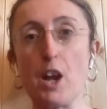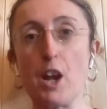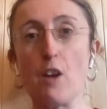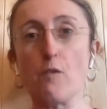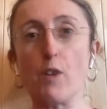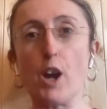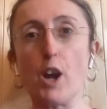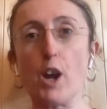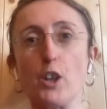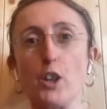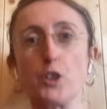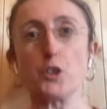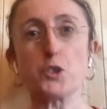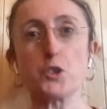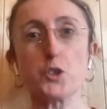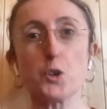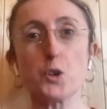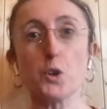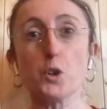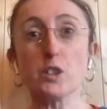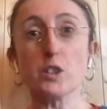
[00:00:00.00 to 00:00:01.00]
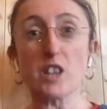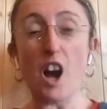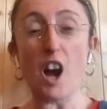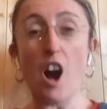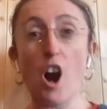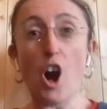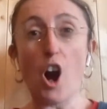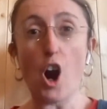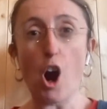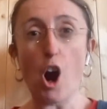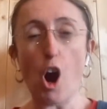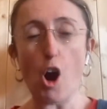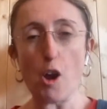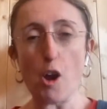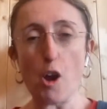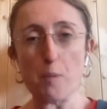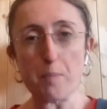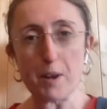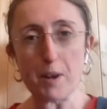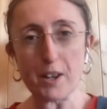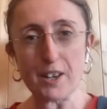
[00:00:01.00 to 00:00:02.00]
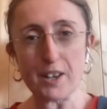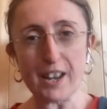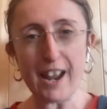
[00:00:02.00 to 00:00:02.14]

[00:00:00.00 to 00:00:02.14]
that the doors are open